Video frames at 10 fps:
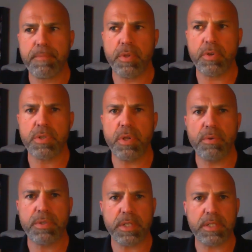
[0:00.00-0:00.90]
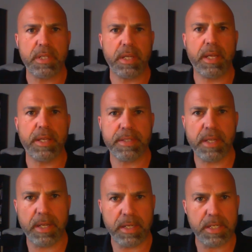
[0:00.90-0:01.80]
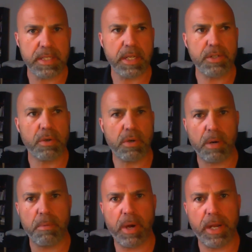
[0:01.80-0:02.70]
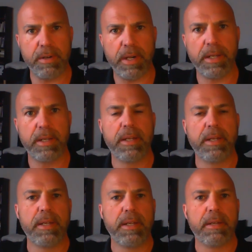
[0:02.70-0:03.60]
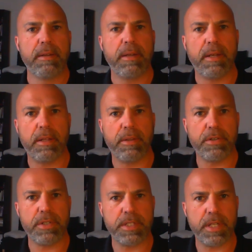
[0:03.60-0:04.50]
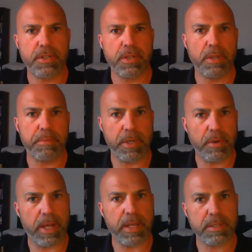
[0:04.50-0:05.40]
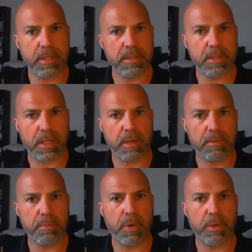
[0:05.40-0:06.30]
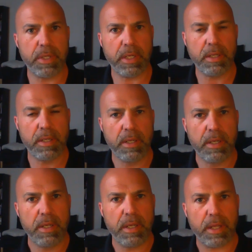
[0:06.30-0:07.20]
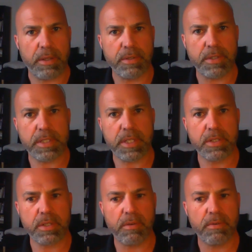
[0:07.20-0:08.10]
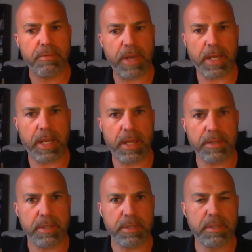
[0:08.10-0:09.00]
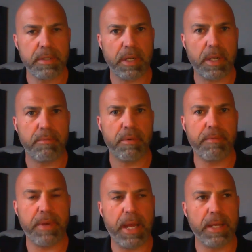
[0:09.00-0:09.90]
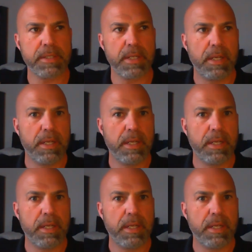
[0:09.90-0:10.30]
There's no such thing as an essential carbohydrate. There's essential amino acids that come from protein, and there's essential fatty acids that come from fats.